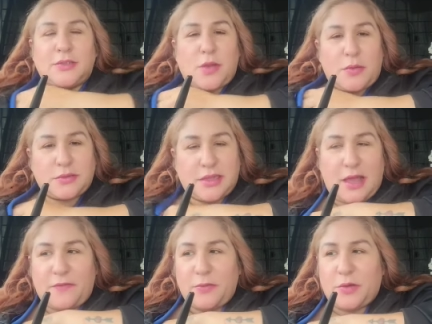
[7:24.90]
That's why I was
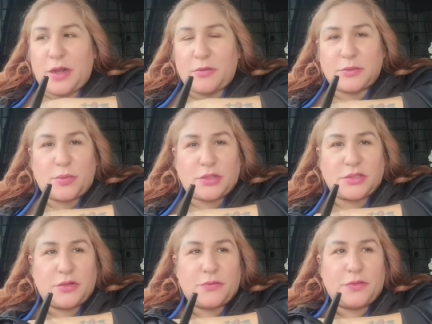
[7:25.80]
laughing when I was
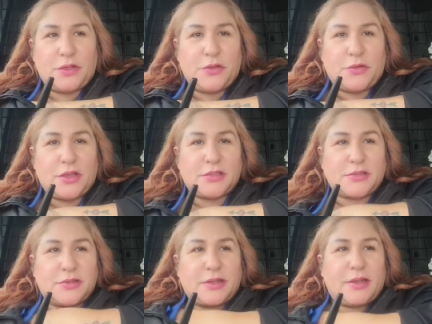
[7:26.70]
watching her video
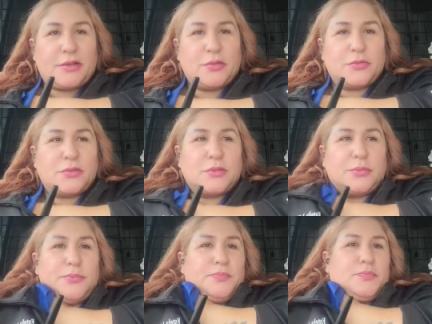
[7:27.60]
yesterday on
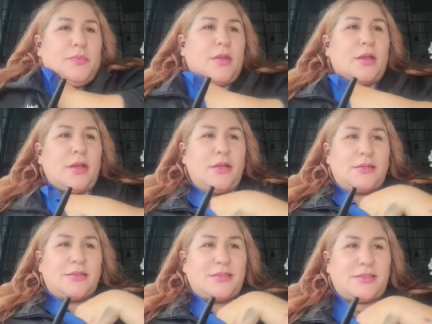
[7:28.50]
YouTube.
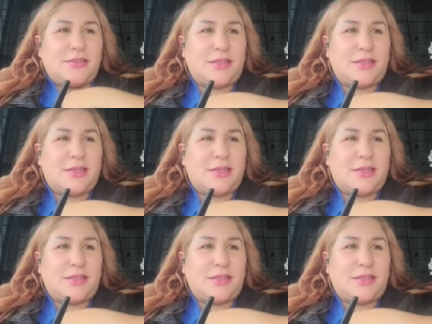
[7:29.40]
Because